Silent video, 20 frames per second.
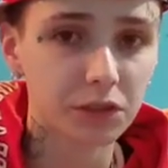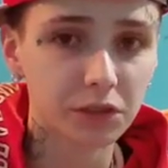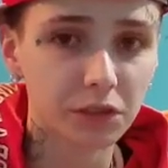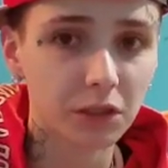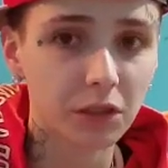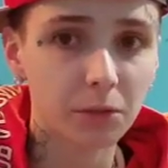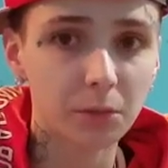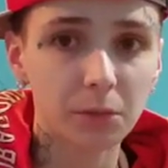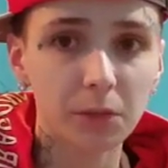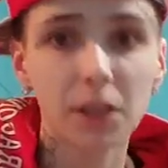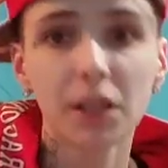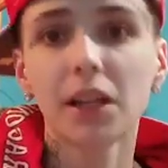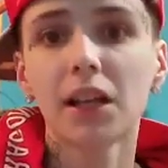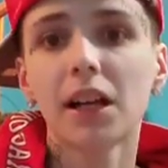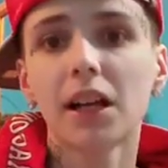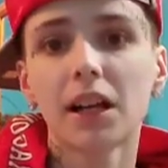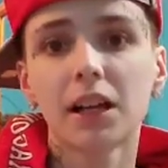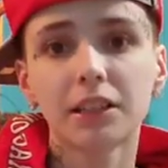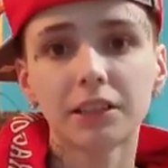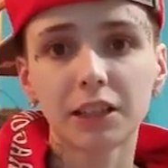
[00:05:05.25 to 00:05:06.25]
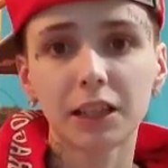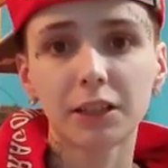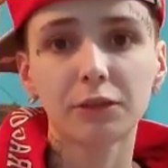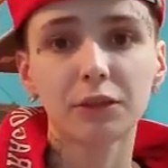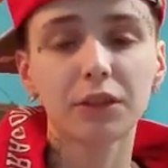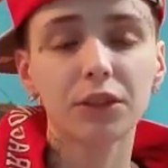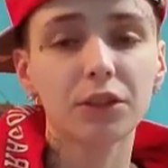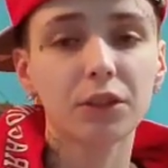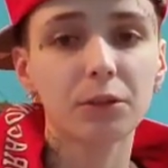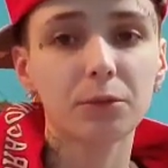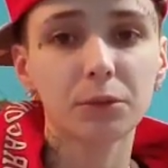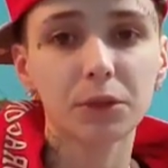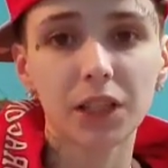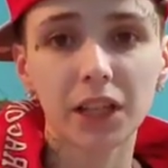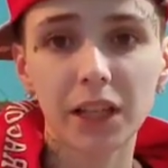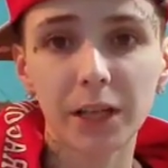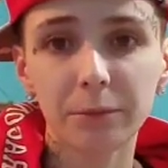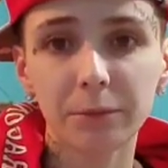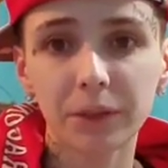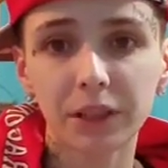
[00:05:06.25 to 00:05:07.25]
Something I never thought would
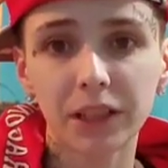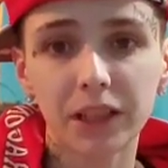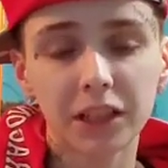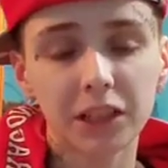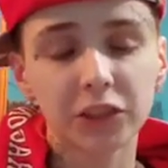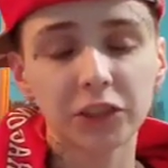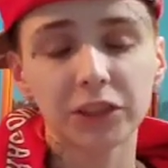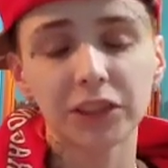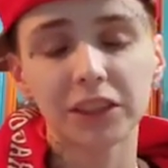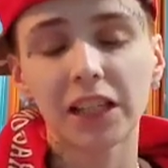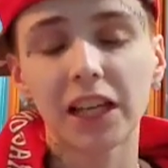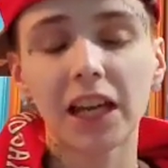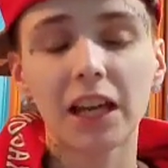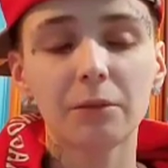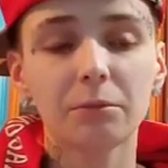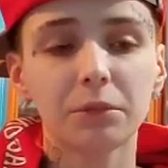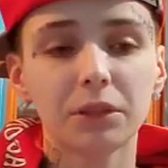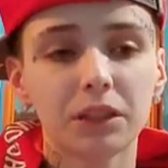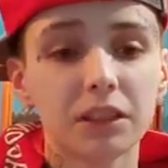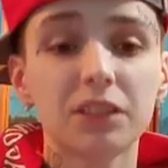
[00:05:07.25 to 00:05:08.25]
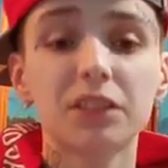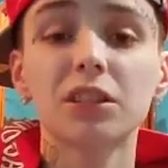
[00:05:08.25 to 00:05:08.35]
happen actually happened,